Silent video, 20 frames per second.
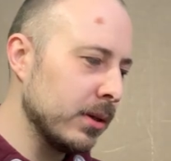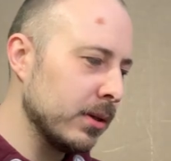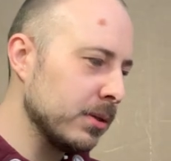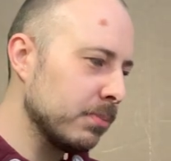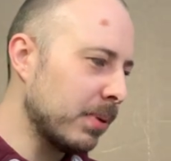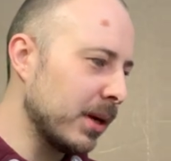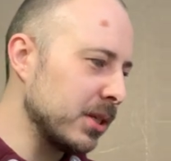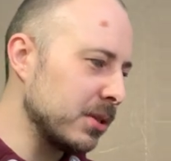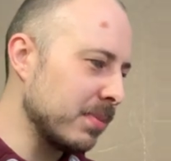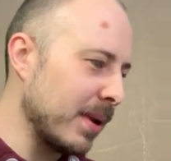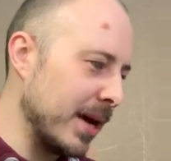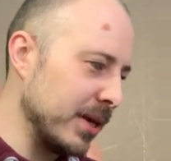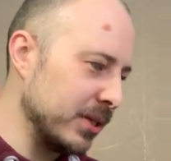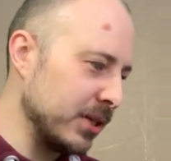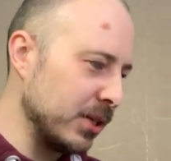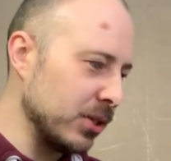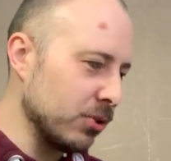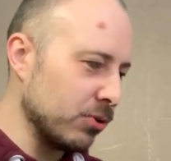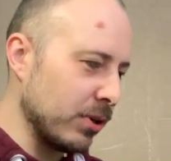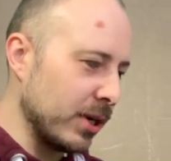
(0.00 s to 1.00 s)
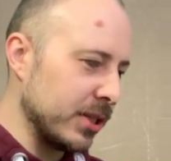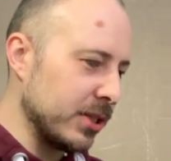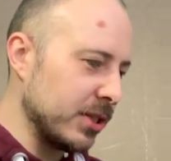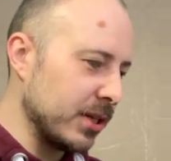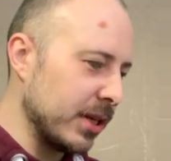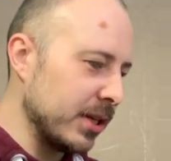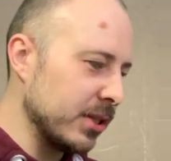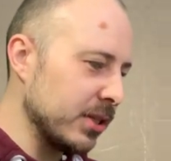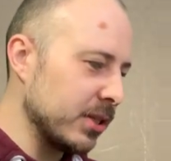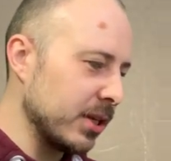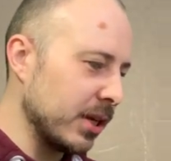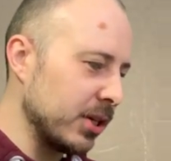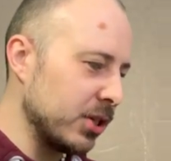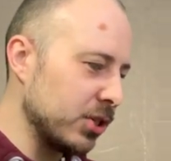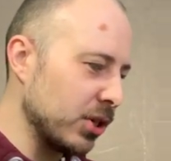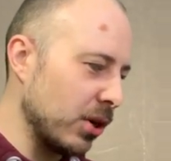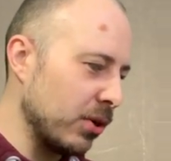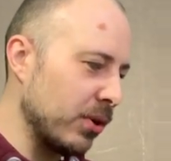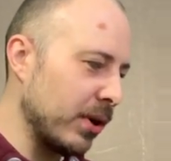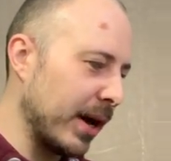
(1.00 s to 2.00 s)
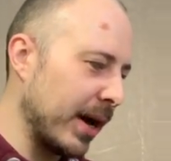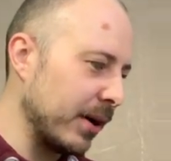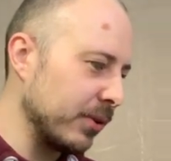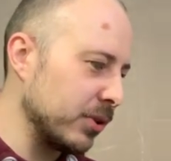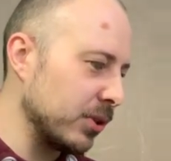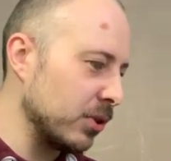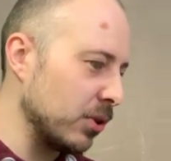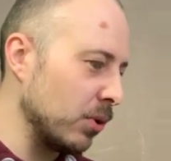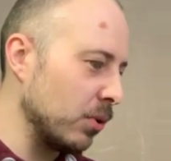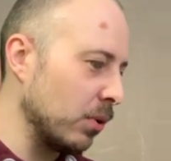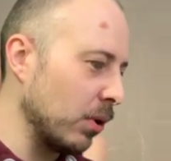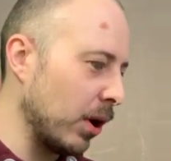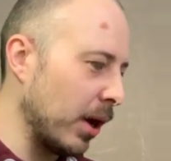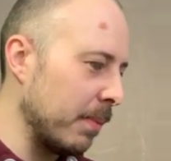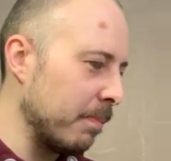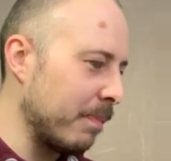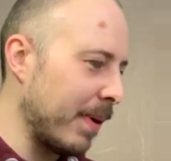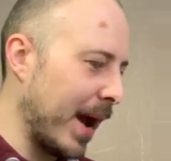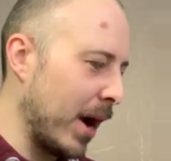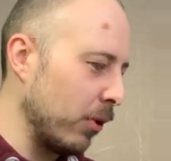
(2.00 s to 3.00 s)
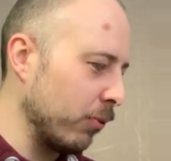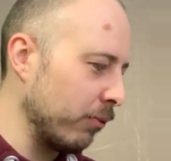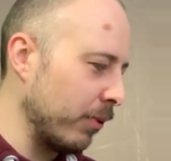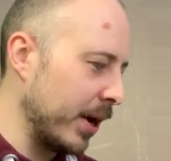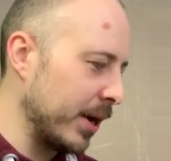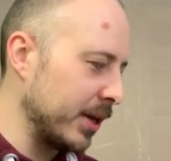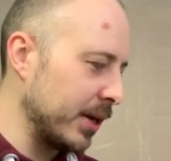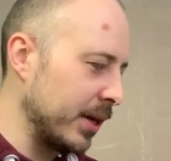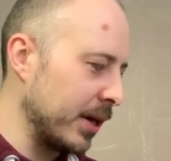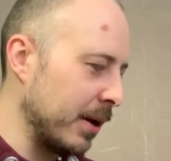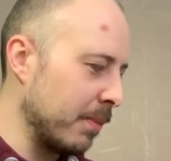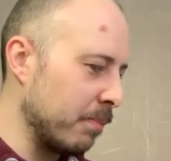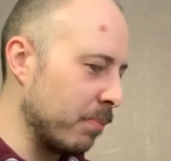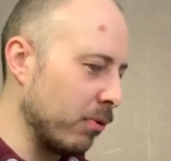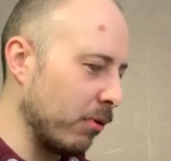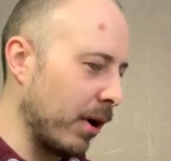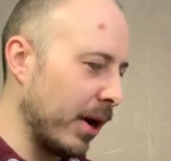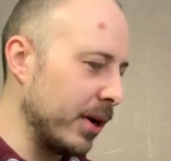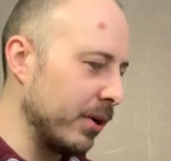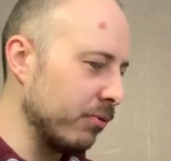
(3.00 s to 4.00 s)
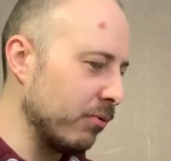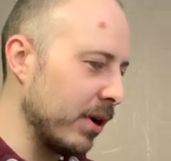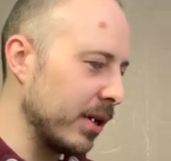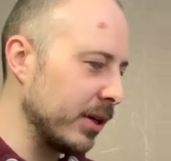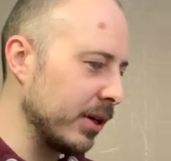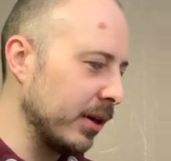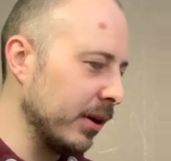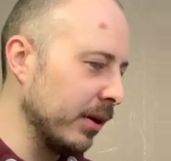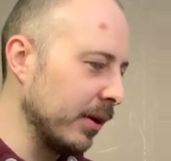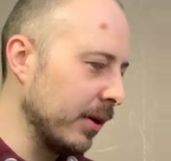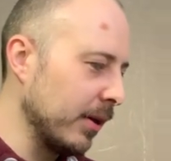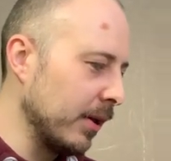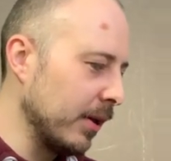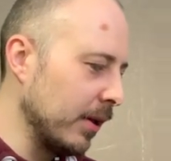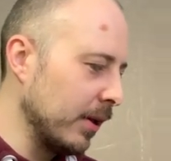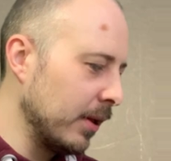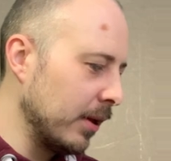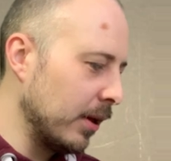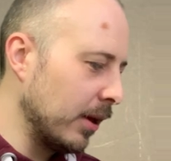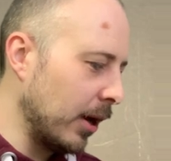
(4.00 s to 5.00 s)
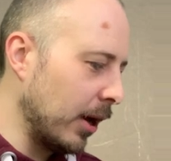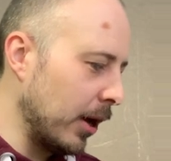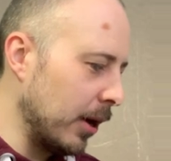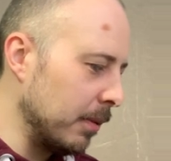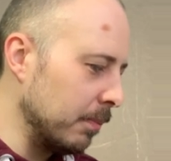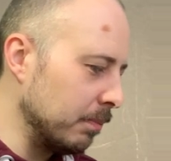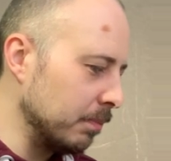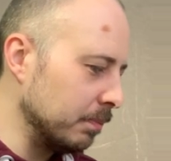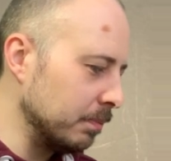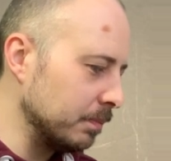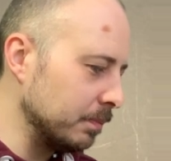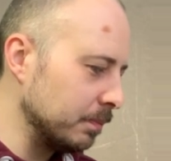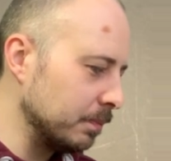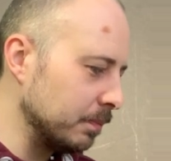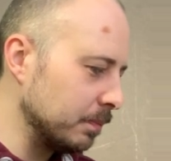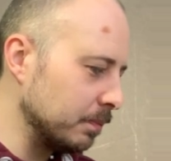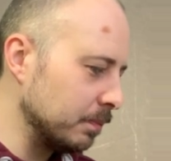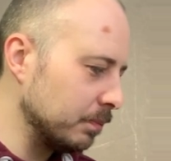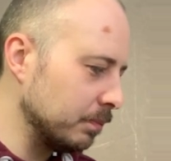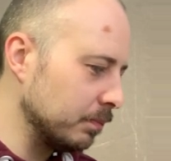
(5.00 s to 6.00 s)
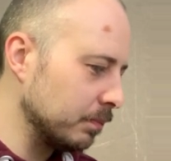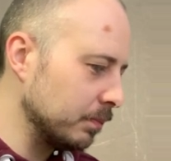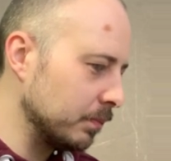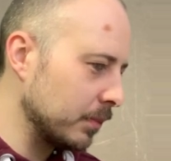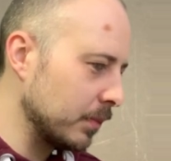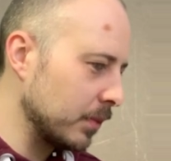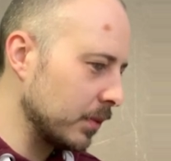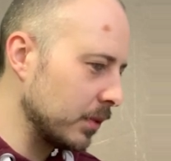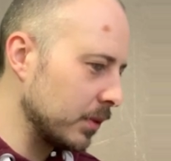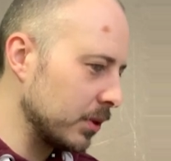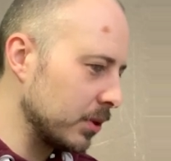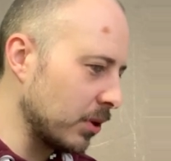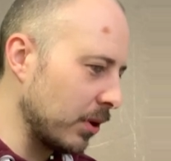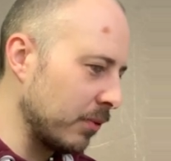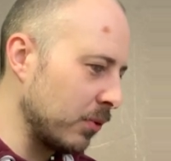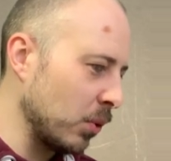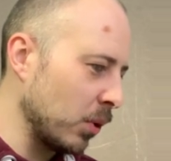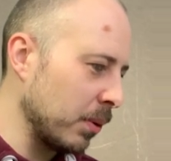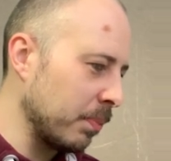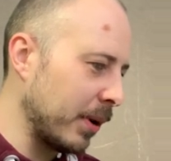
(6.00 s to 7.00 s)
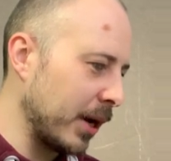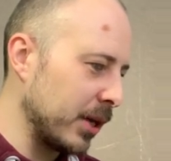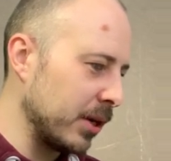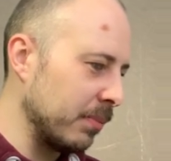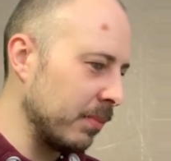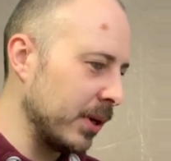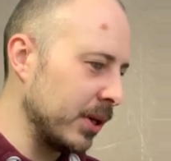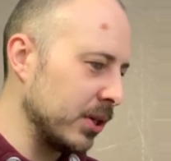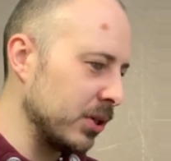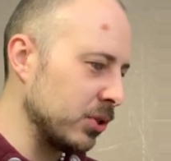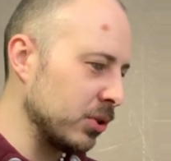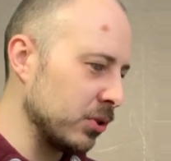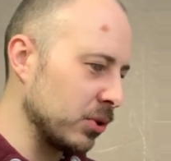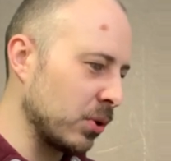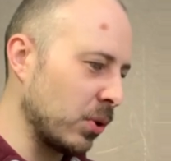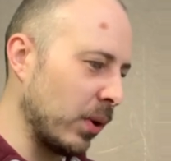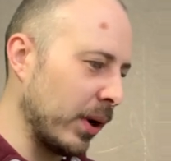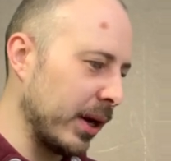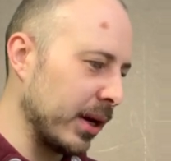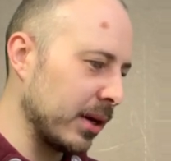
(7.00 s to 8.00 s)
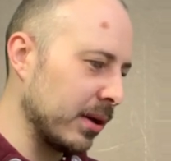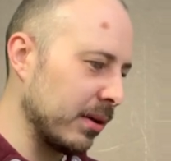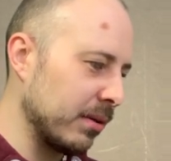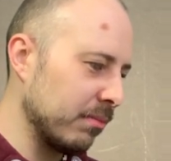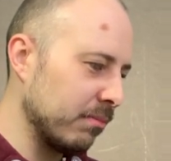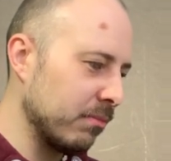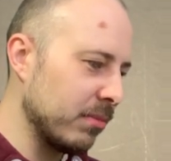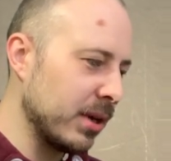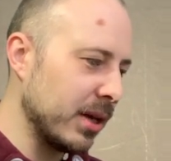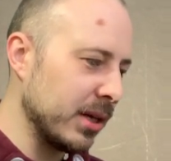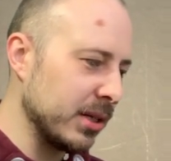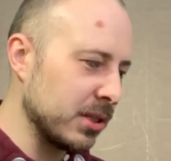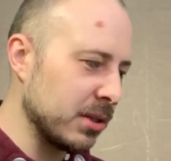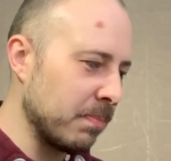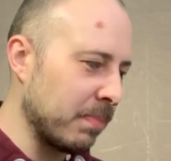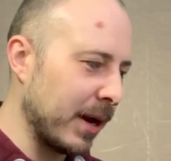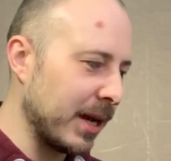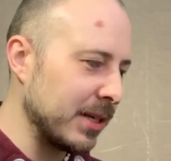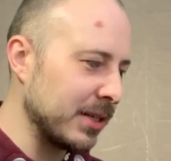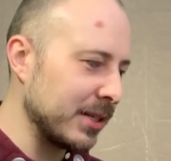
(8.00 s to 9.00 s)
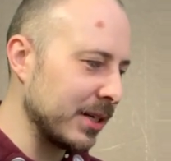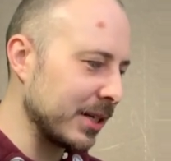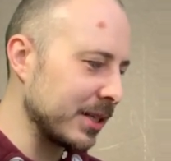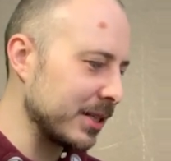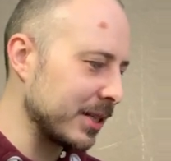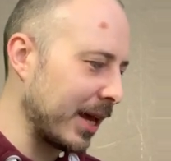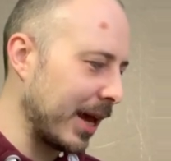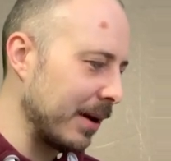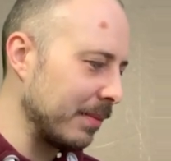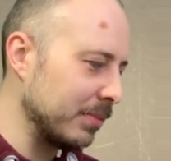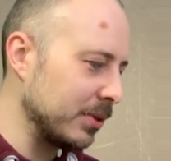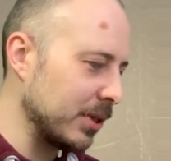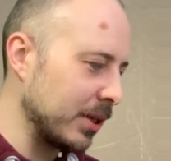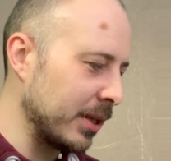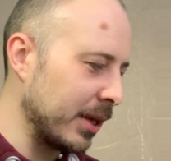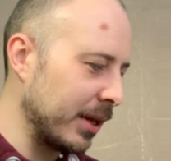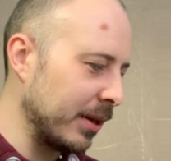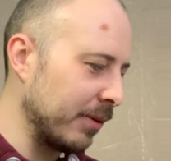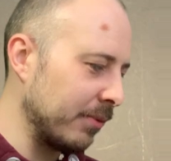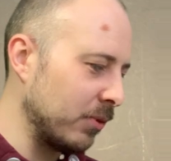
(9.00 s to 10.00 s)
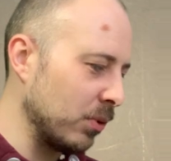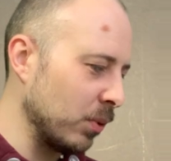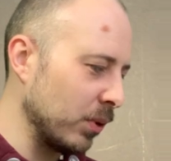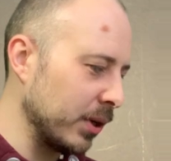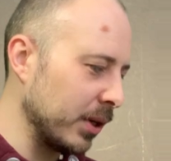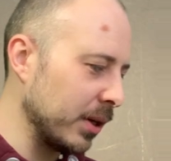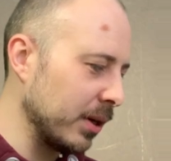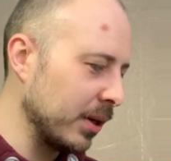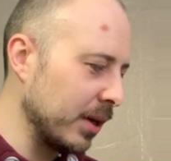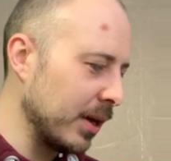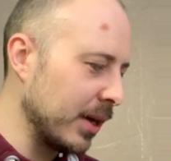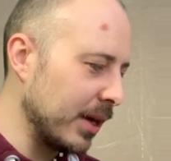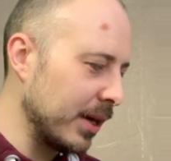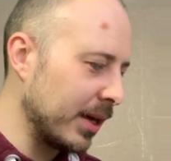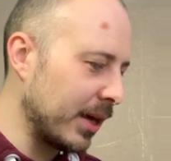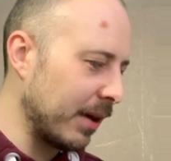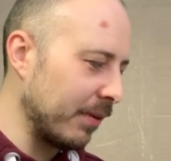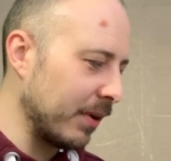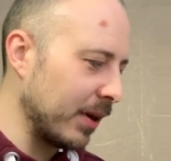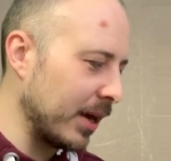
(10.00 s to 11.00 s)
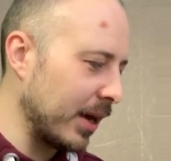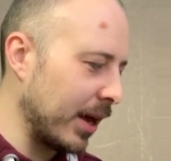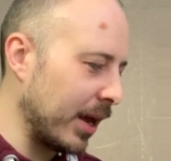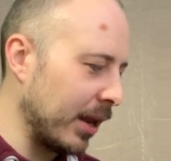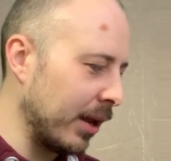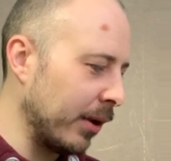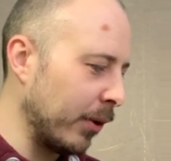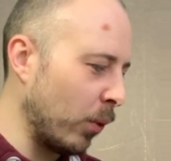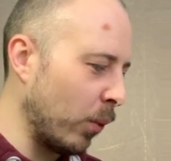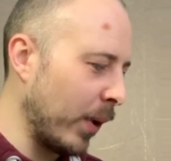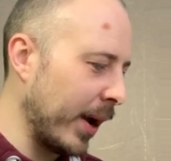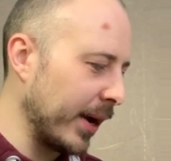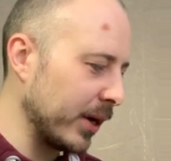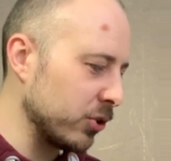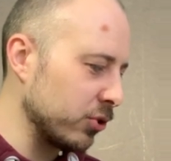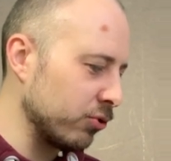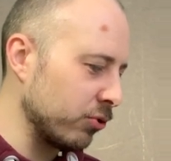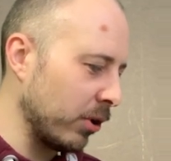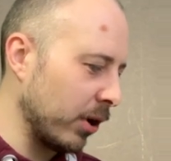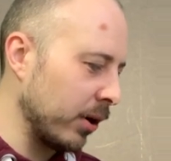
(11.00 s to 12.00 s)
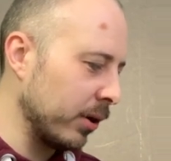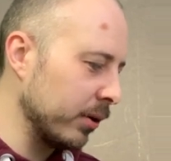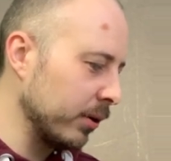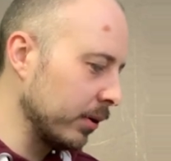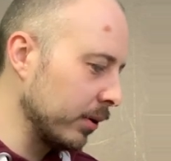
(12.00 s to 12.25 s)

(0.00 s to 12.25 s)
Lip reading: Paint splatter is interesting. So they show you how to do like battle ready and parade ready. So if you want to paint your miniatures quick, here's the basic steps, and then if you want to give it a little extra,